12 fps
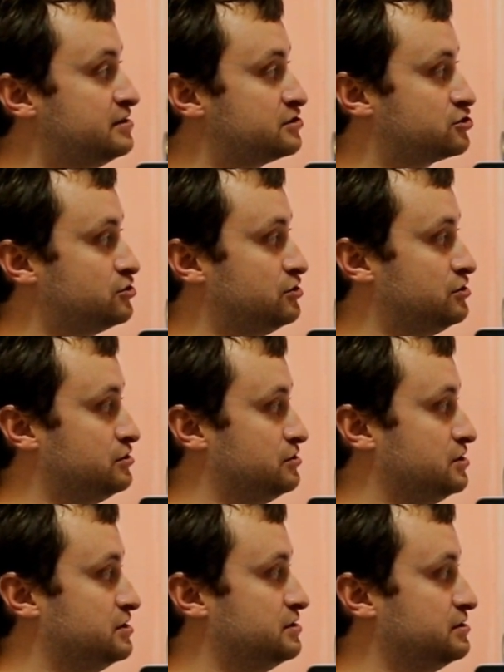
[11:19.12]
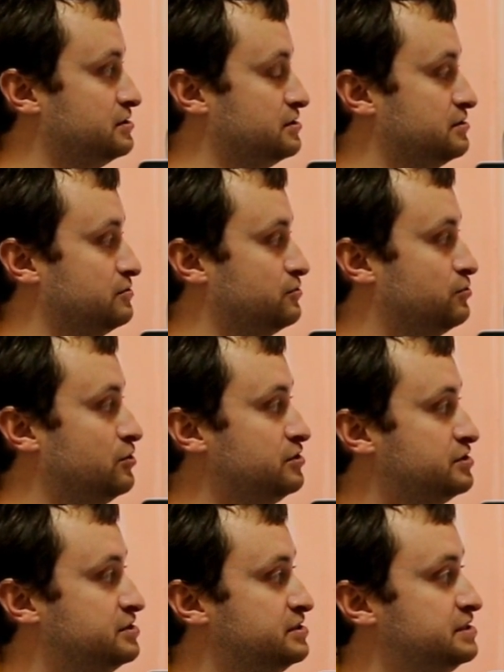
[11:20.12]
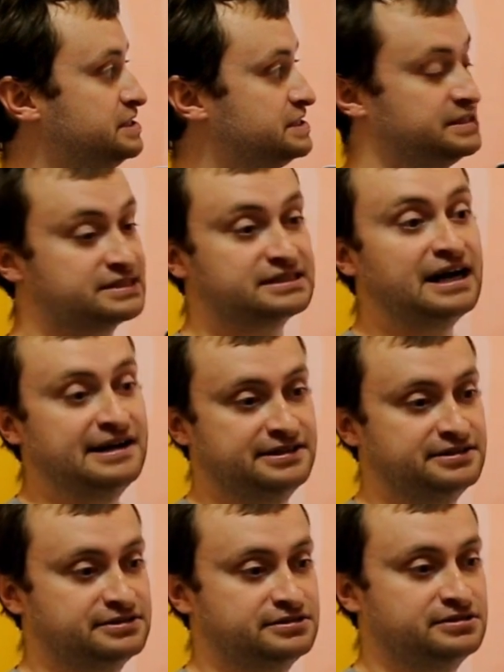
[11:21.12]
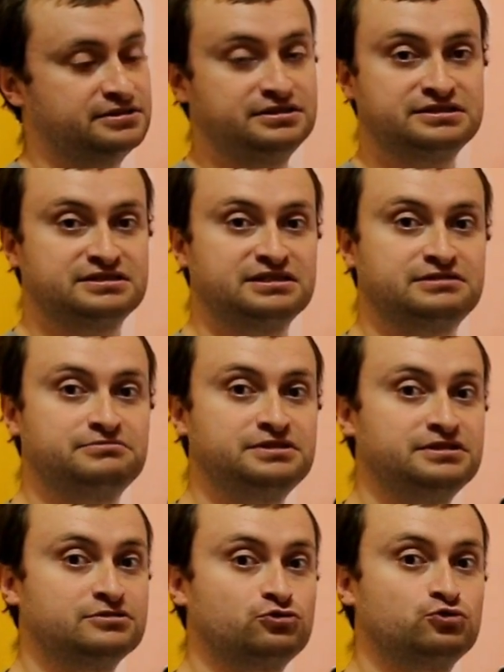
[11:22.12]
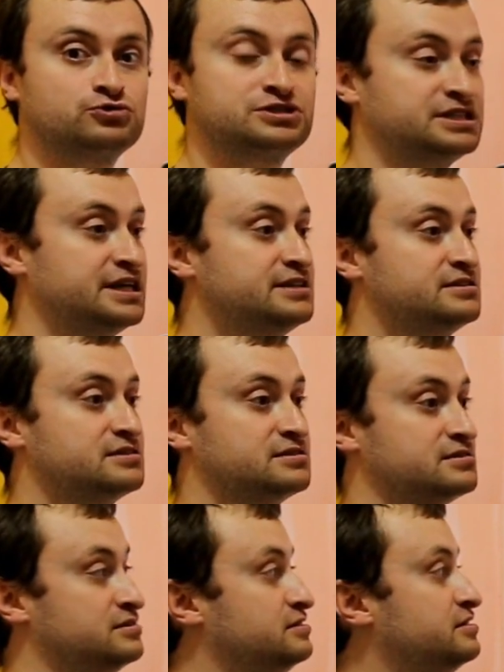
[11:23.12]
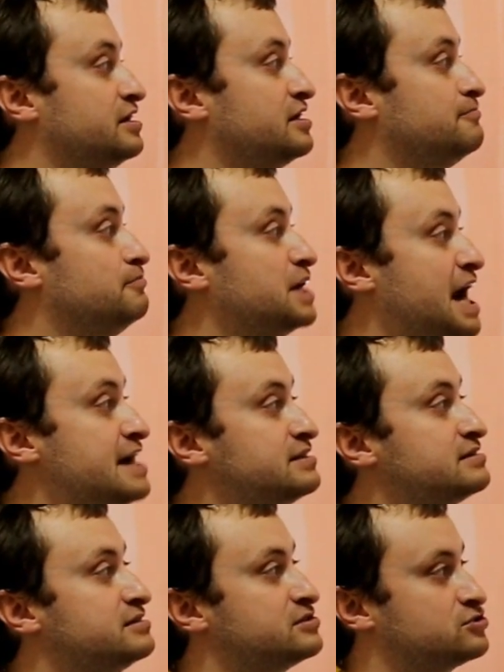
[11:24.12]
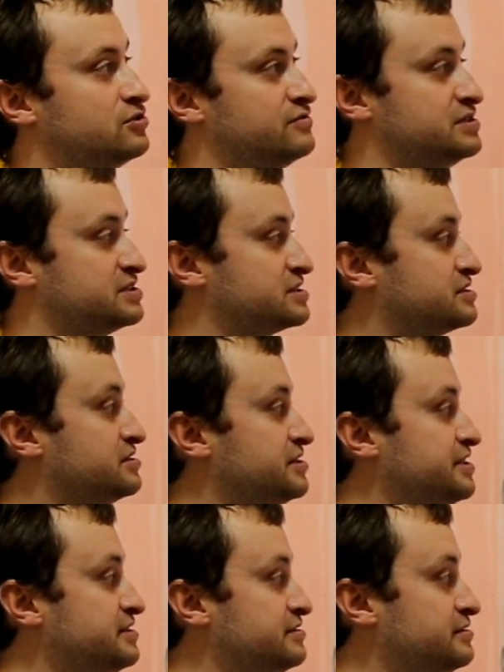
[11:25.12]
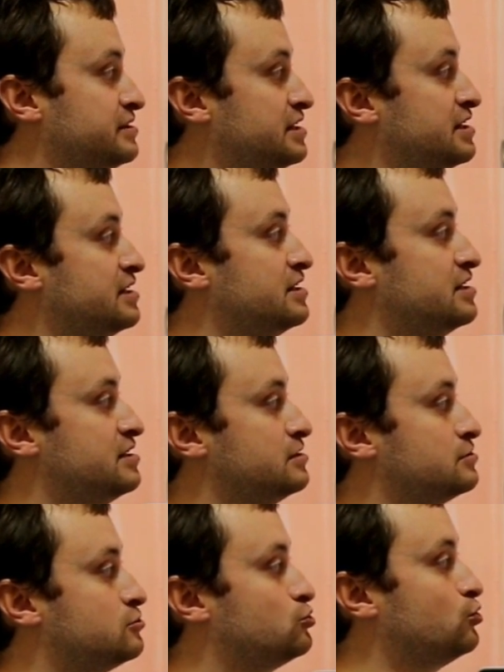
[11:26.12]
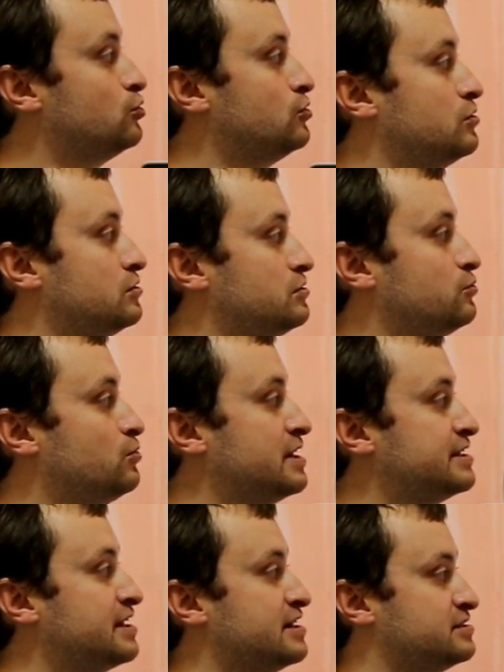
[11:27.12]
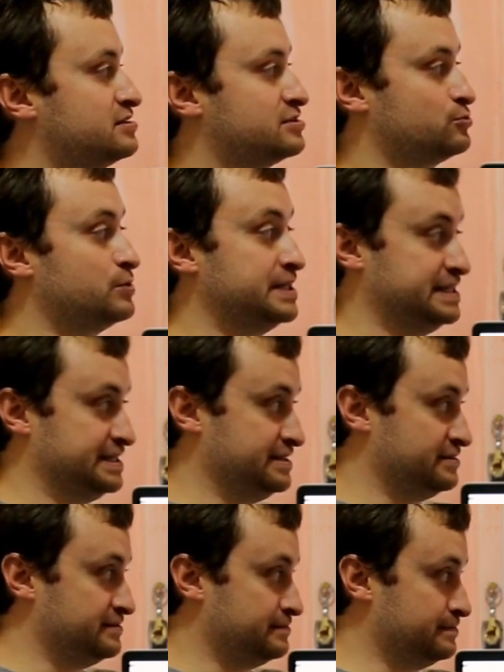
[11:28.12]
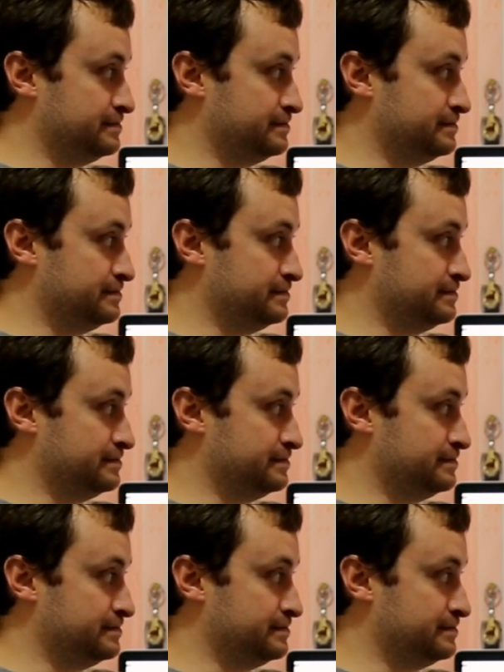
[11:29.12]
So what is desired is that we need to set the brightness of the screen to 120.